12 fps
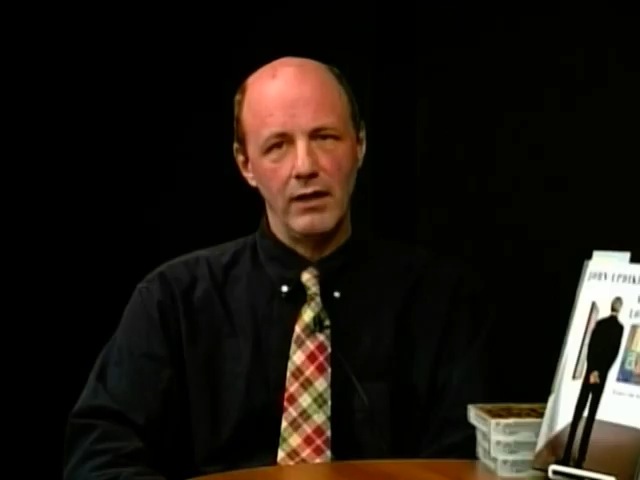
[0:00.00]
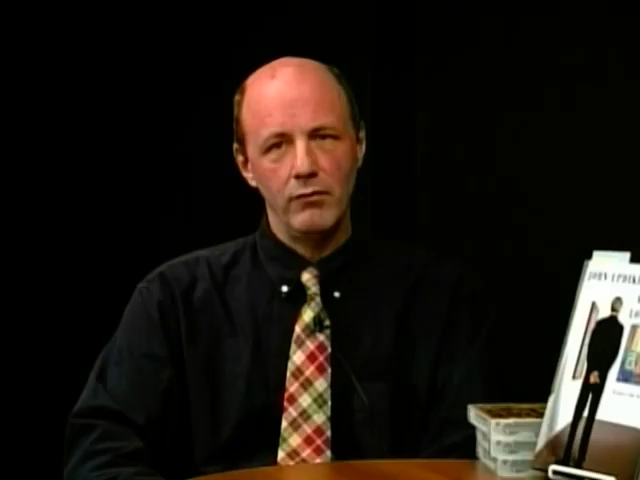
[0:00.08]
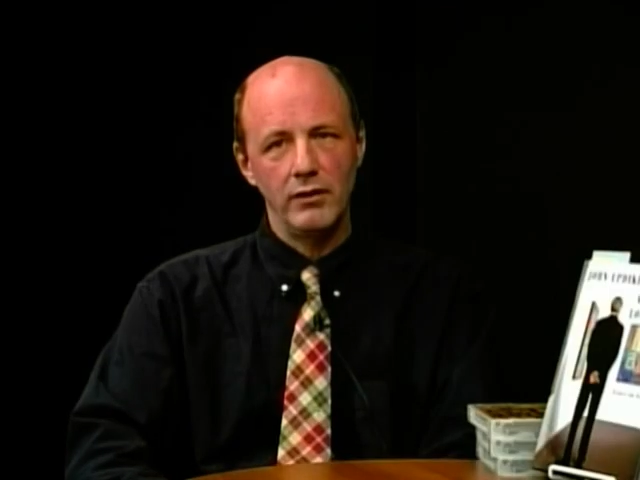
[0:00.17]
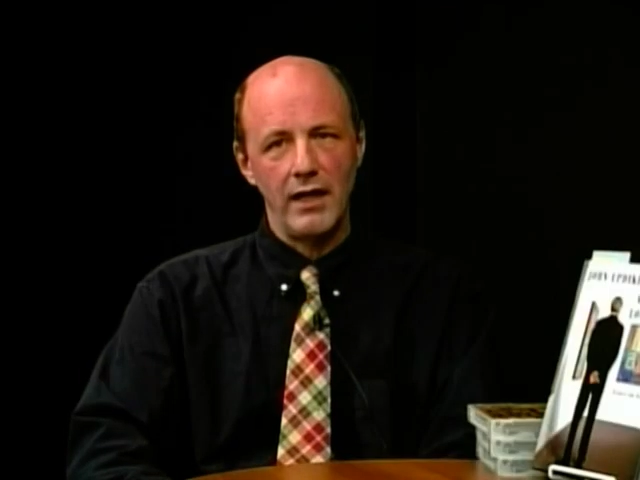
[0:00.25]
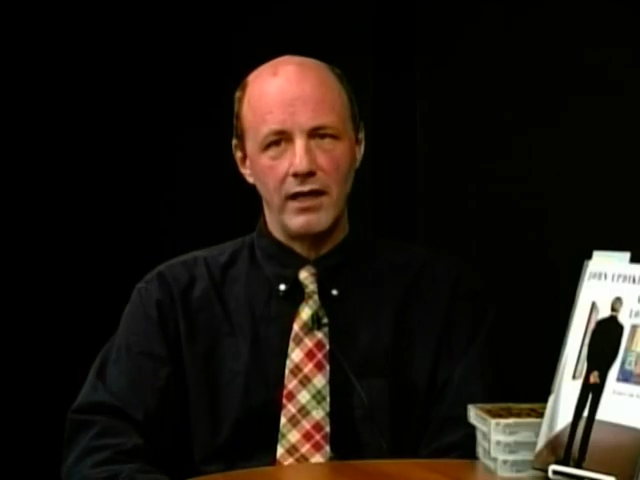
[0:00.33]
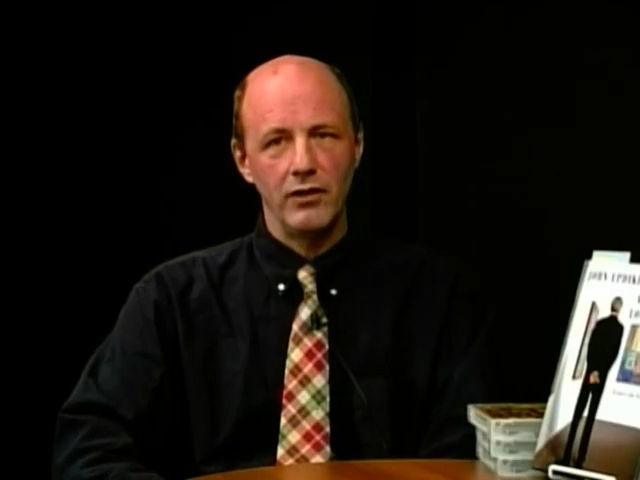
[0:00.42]

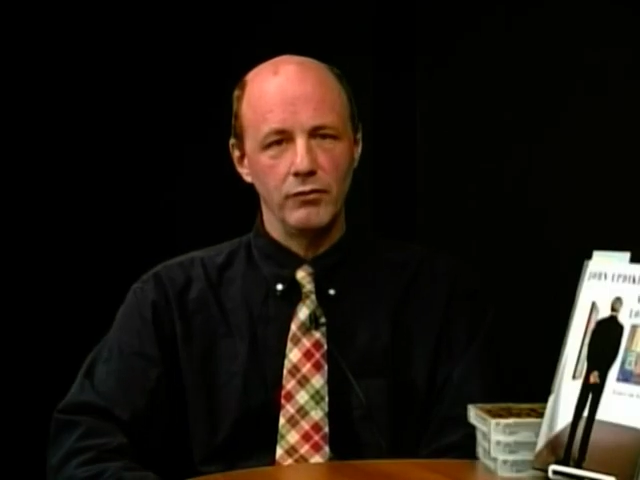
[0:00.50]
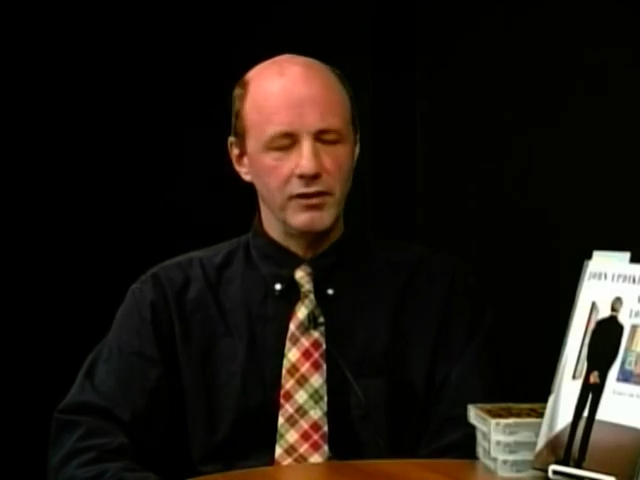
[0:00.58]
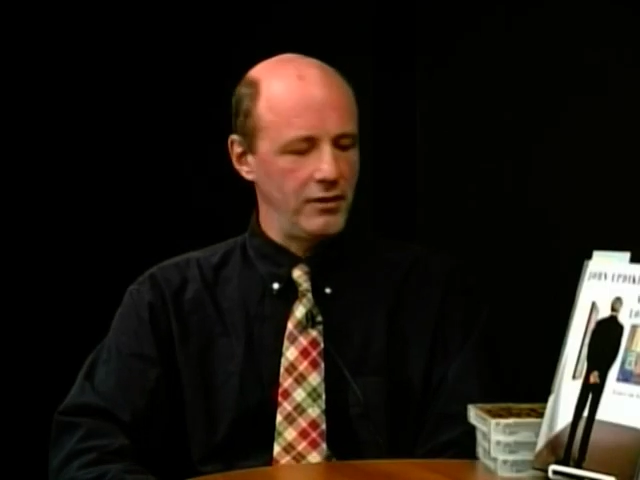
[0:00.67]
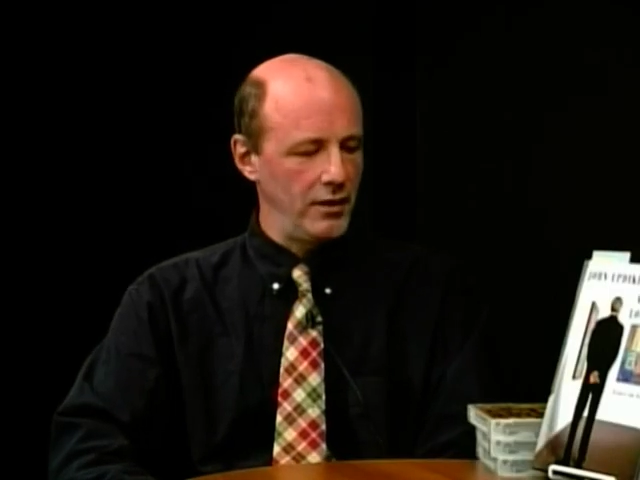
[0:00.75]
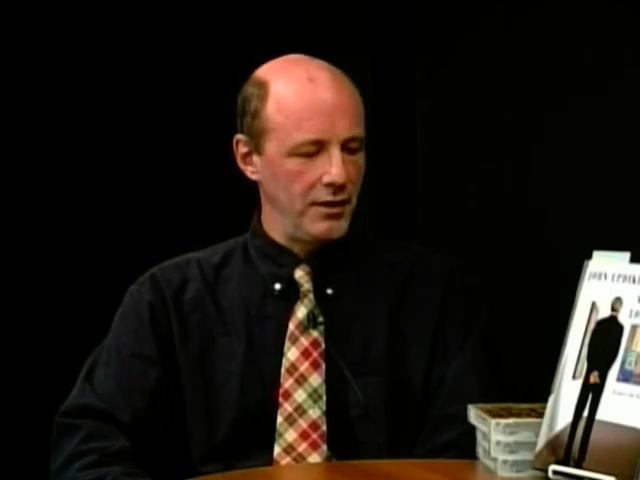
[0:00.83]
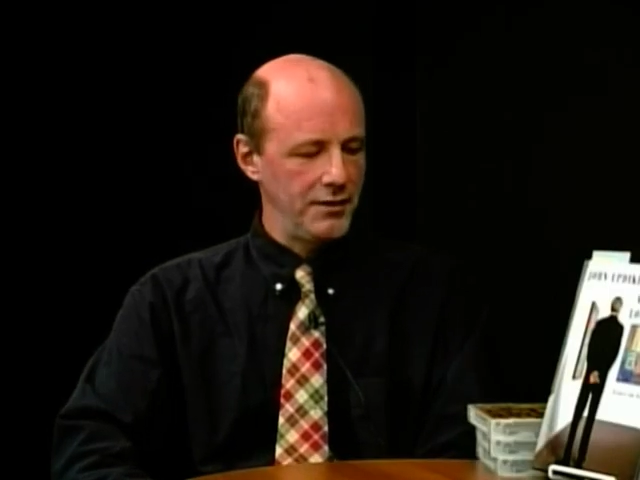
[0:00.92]
will end
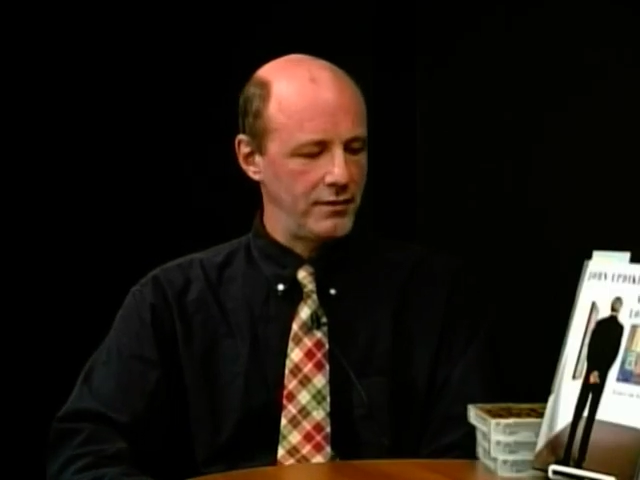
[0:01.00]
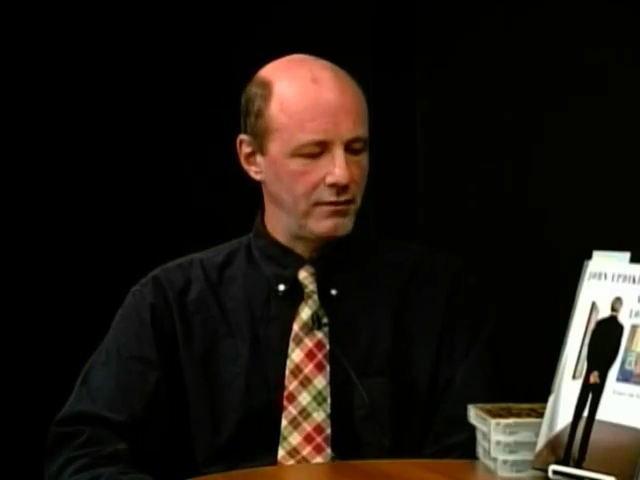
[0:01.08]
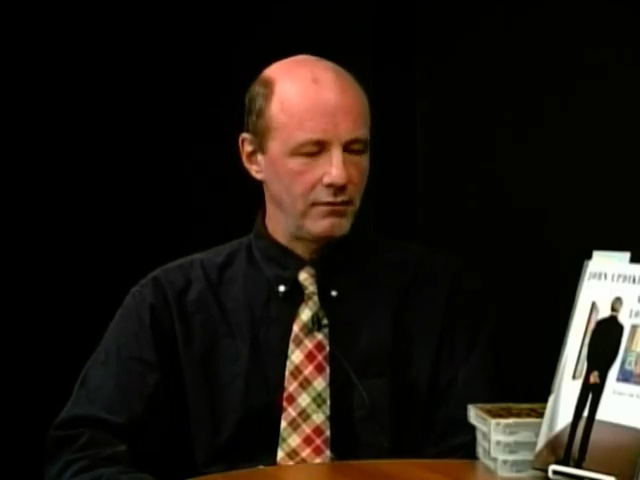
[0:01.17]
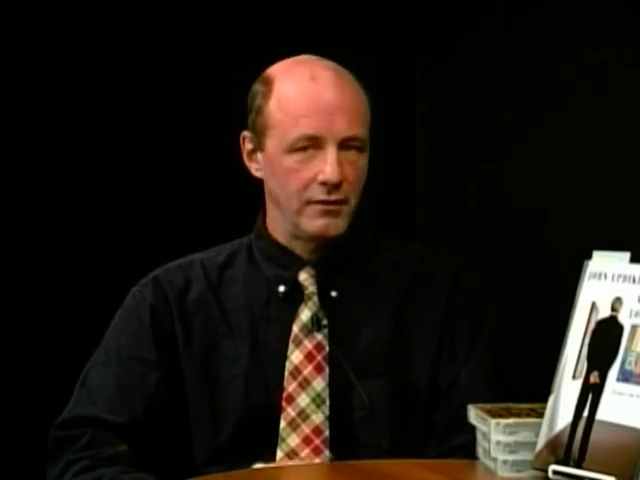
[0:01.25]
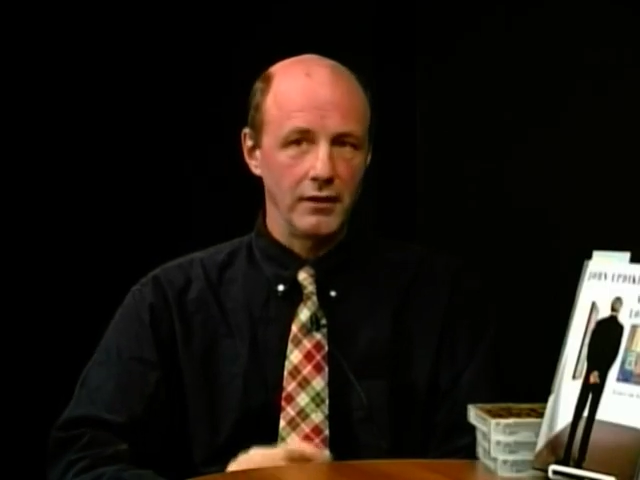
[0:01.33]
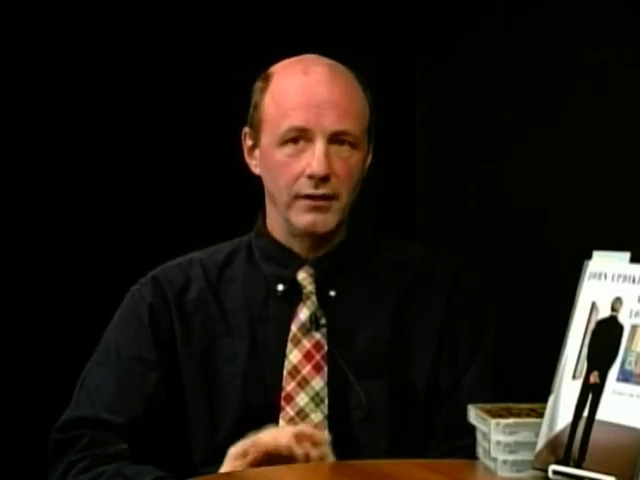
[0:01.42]
with this.
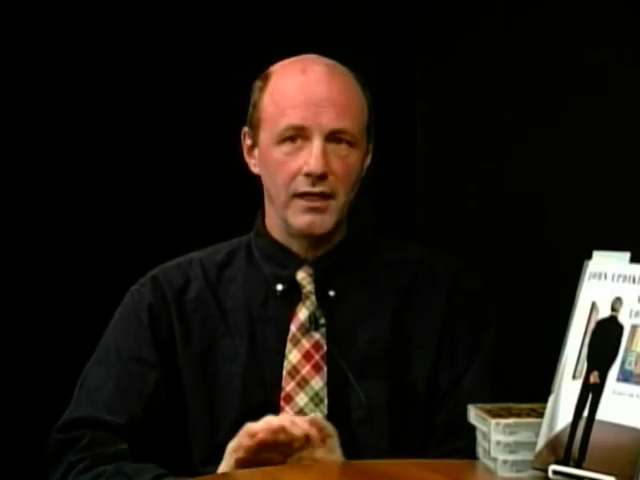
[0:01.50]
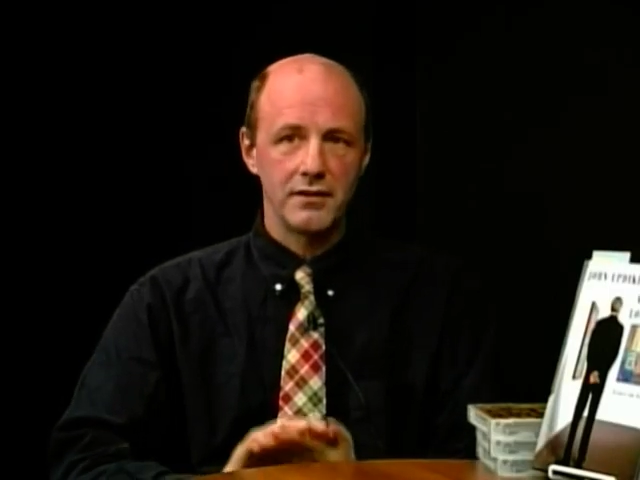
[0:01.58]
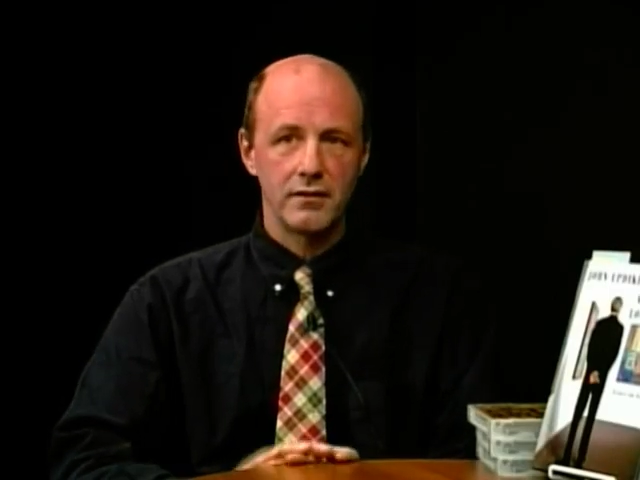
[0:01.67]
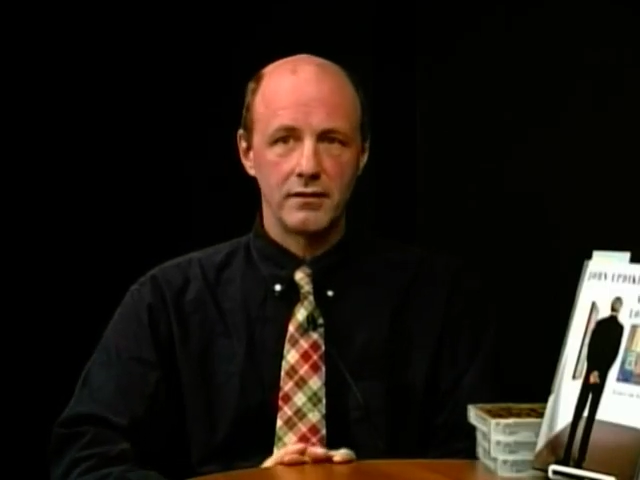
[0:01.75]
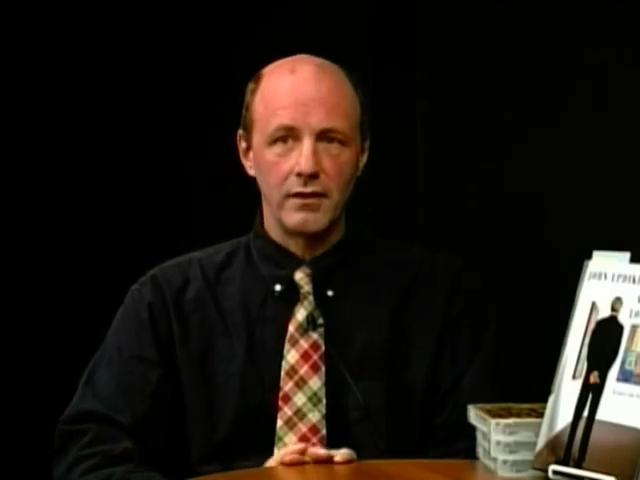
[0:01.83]
The last